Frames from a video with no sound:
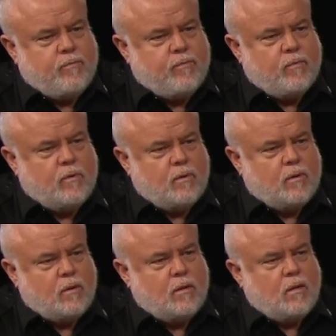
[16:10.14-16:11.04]
Two months.
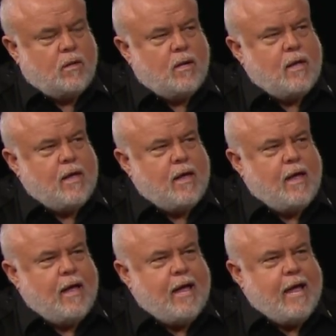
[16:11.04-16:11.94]

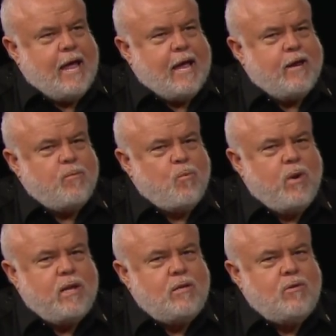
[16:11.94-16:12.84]
And
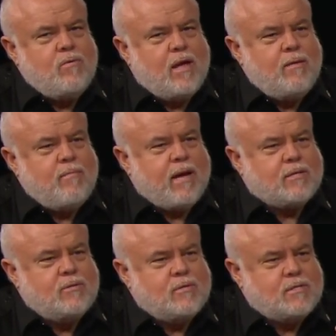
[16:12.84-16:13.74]
when you came
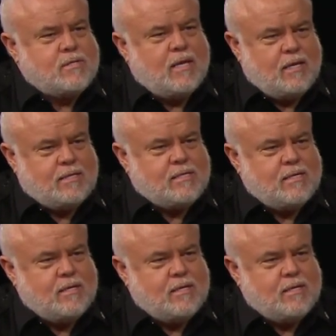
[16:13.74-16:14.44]
back to the States,